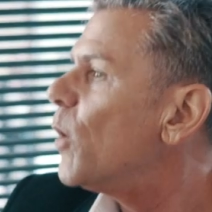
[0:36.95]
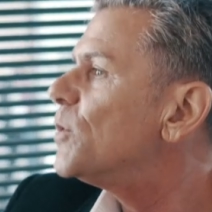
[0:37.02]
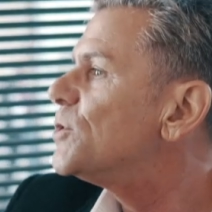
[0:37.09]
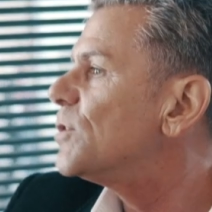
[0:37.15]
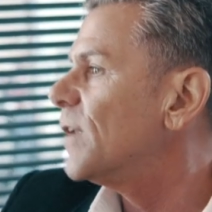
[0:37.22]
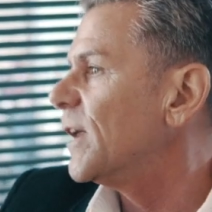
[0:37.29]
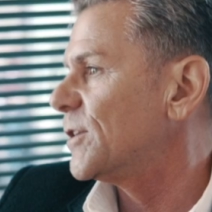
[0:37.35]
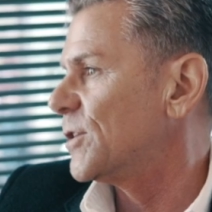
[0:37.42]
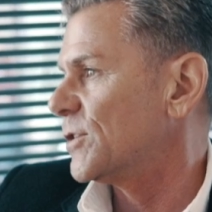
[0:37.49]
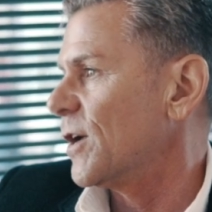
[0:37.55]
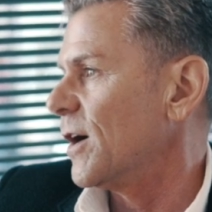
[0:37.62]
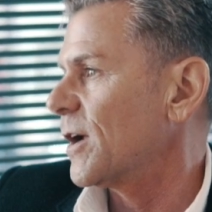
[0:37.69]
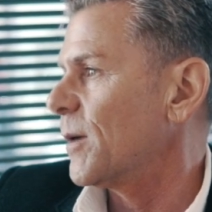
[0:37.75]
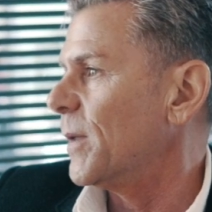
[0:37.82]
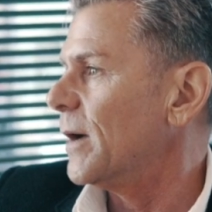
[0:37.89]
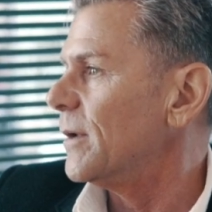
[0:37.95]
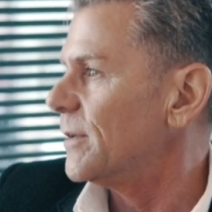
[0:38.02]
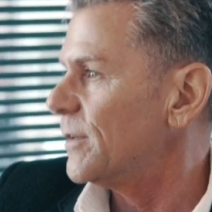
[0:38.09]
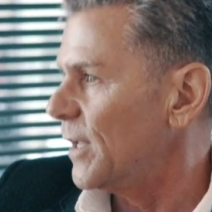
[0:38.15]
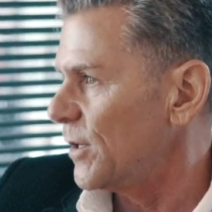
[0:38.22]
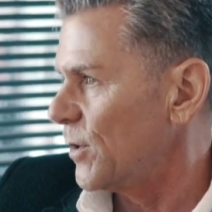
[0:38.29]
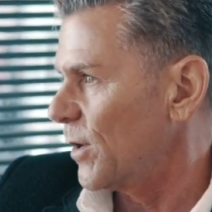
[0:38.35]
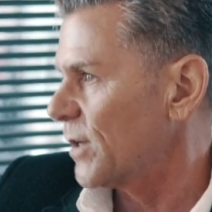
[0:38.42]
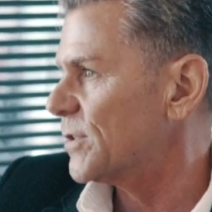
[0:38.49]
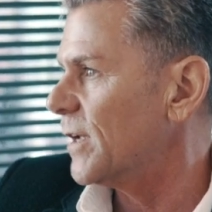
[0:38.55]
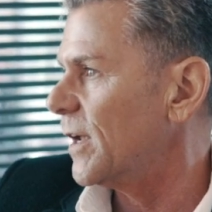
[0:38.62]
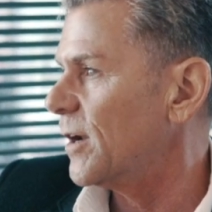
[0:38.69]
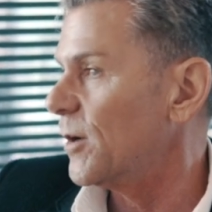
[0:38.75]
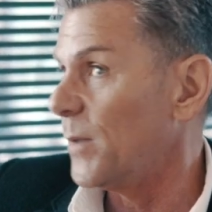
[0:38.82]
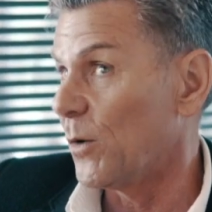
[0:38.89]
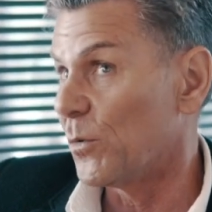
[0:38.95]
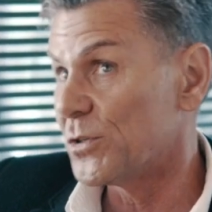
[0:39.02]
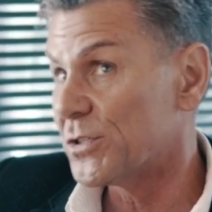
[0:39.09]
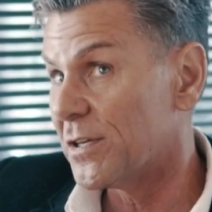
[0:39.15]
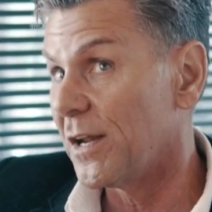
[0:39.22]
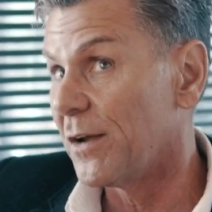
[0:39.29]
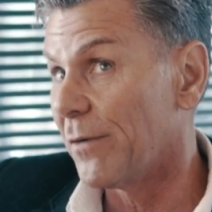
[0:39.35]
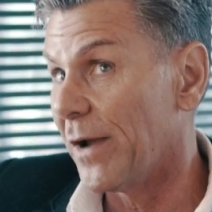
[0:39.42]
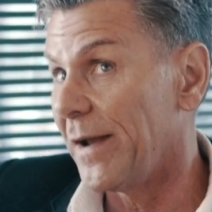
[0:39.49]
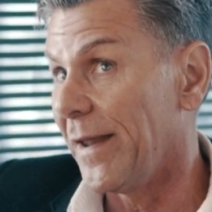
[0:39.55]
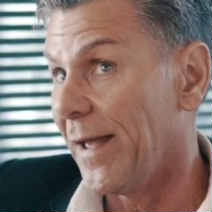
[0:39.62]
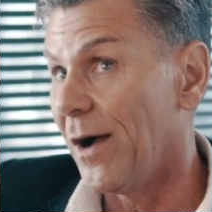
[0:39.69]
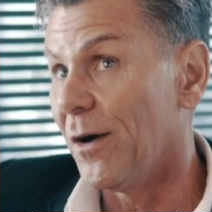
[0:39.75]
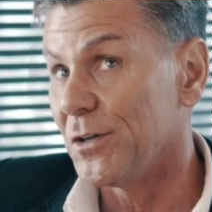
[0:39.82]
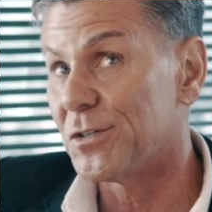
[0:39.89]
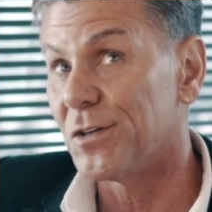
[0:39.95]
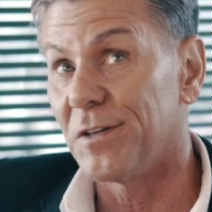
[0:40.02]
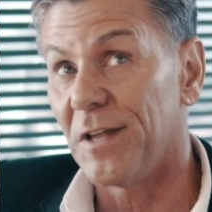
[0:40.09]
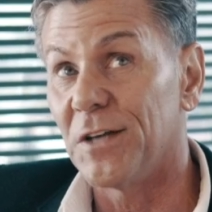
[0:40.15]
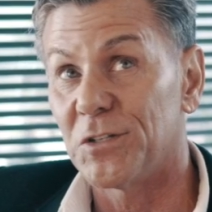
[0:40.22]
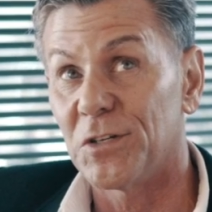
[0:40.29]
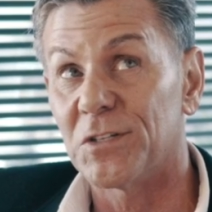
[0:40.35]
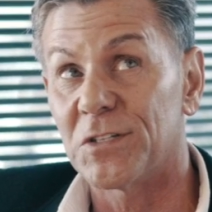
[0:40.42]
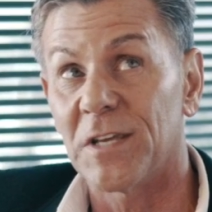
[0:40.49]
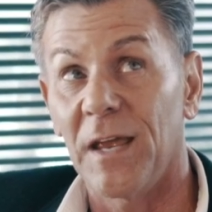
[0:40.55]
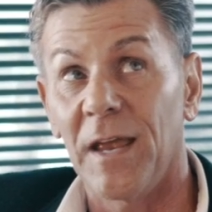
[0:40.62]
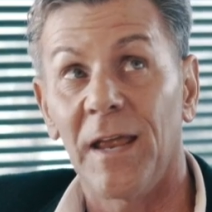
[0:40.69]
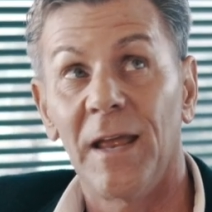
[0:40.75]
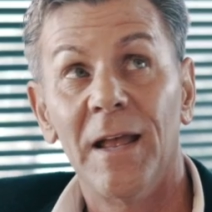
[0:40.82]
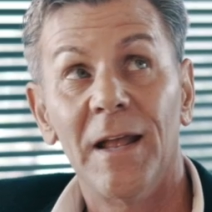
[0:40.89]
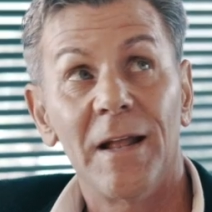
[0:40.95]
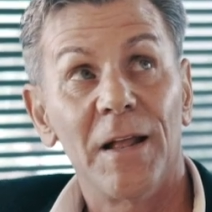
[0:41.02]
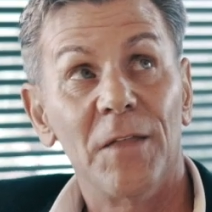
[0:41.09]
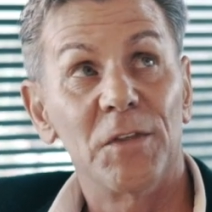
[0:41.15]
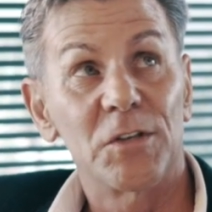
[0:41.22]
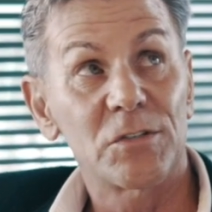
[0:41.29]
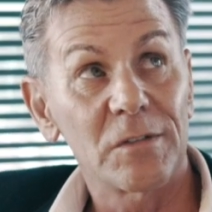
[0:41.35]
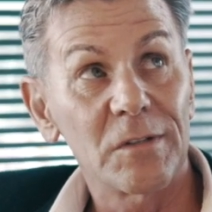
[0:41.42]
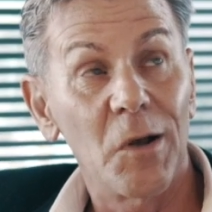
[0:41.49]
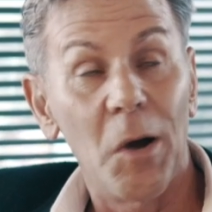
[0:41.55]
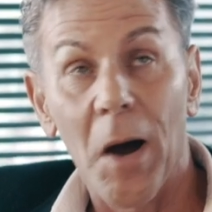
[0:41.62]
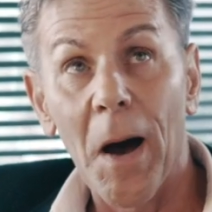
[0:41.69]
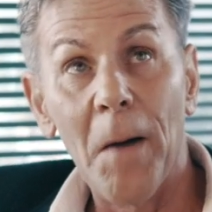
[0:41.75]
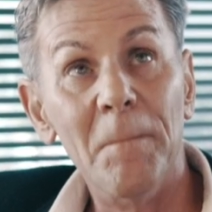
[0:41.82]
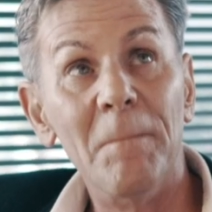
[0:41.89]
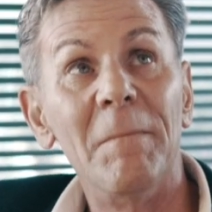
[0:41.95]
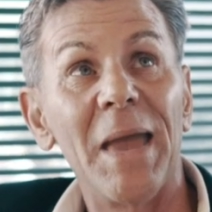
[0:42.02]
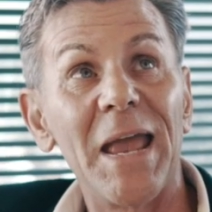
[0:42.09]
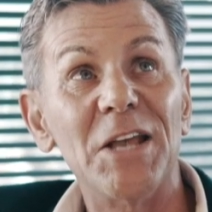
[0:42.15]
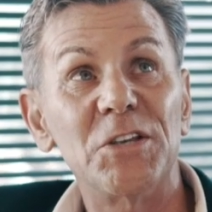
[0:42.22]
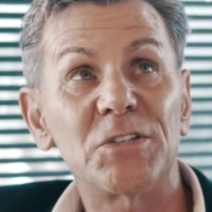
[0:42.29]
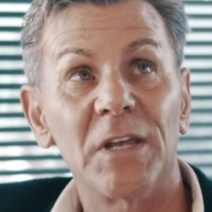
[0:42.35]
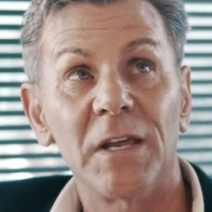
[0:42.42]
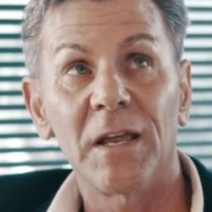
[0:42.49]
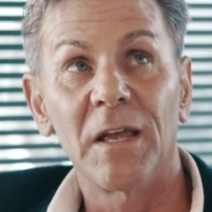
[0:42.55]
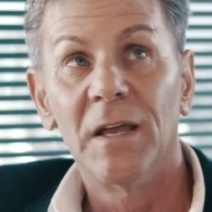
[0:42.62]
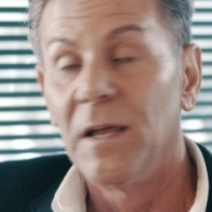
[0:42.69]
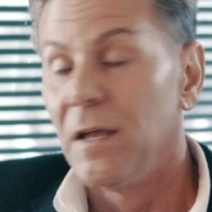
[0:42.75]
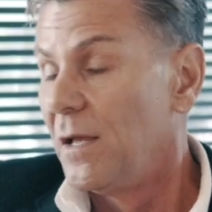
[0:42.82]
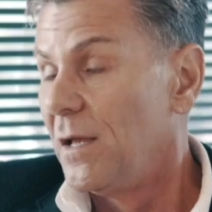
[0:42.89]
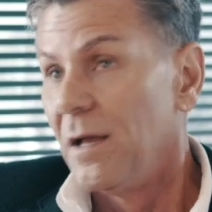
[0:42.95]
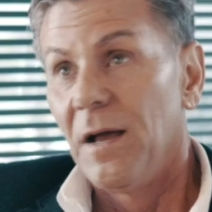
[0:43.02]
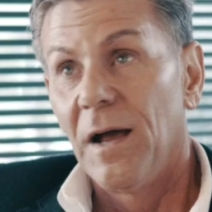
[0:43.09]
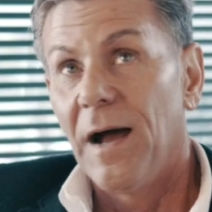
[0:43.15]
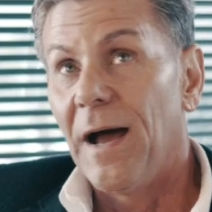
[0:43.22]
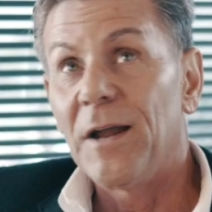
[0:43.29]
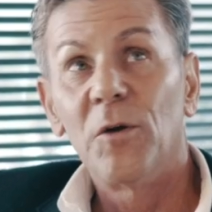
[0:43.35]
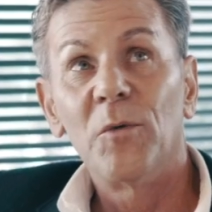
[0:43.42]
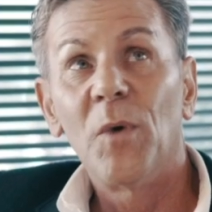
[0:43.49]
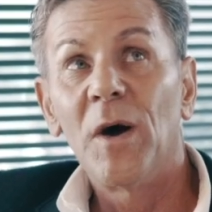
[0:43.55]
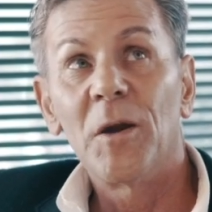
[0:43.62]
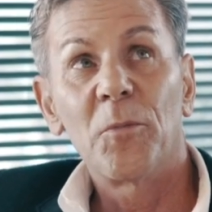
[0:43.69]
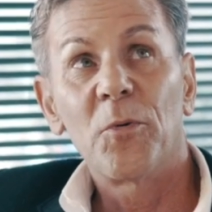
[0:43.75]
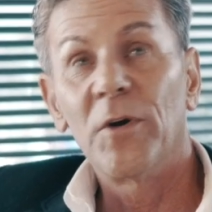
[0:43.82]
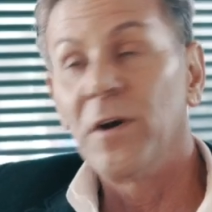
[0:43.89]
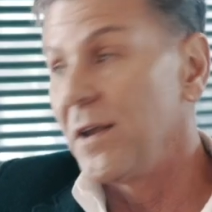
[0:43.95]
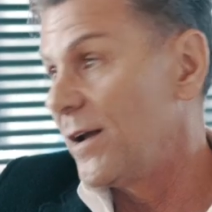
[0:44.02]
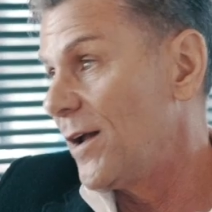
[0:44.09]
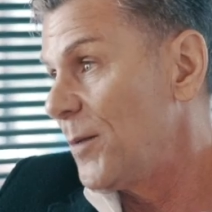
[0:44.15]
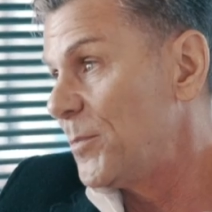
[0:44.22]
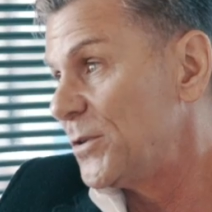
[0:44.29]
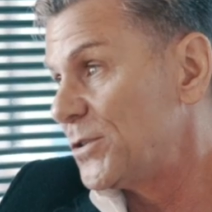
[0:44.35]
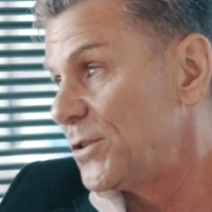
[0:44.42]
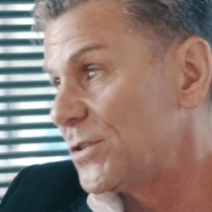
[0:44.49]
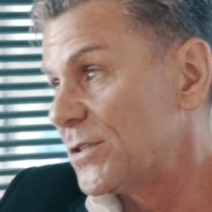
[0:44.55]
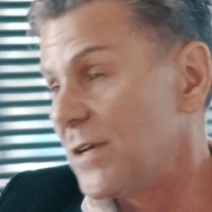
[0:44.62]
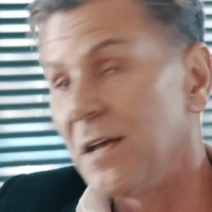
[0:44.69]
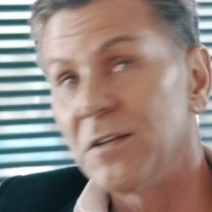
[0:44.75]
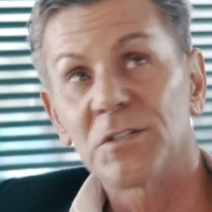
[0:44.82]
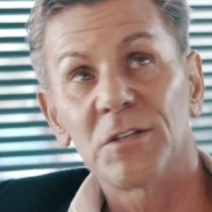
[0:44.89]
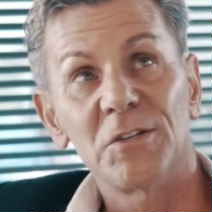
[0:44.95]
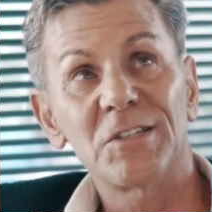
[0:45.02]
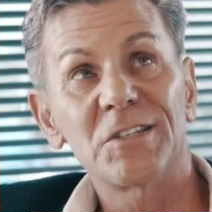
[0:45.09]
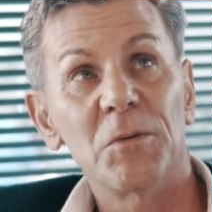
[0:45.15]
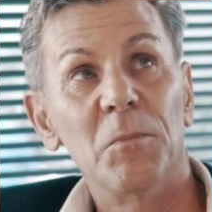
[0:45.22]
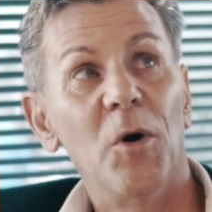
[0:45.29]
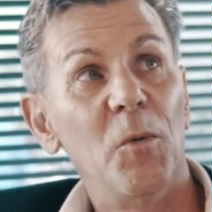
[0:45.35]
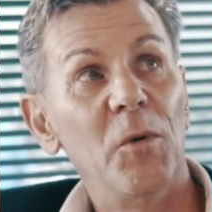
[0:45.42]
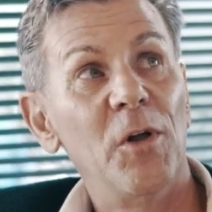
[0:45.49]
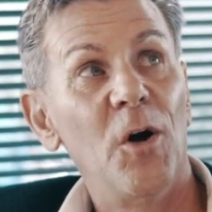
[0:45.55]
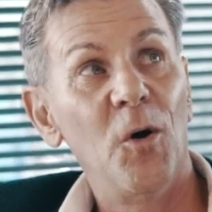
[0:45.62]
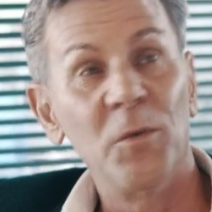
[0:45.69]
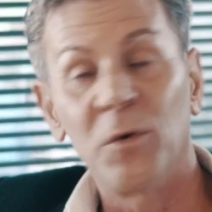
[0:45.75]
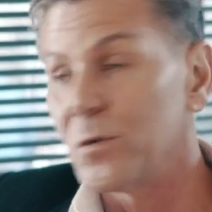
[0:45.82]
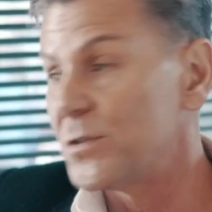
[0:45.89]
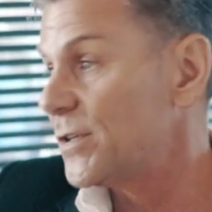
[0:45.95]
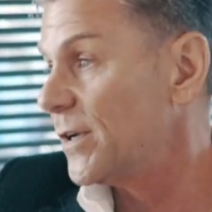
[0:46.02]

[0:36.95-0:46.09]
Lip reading: What would you like to talk about that you're excited about? We're sitting right now, I should say, in this amazing, I don't want to pretty it up as you said, so this is a mobile home that we're